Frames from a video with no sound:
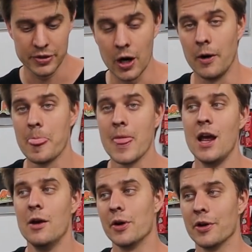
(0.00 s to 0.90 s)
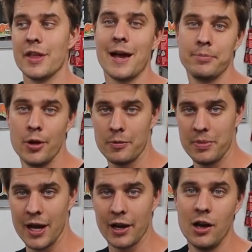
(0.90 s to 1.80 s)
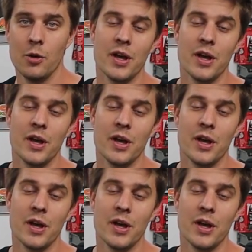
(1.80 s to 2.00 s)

So we got that block back.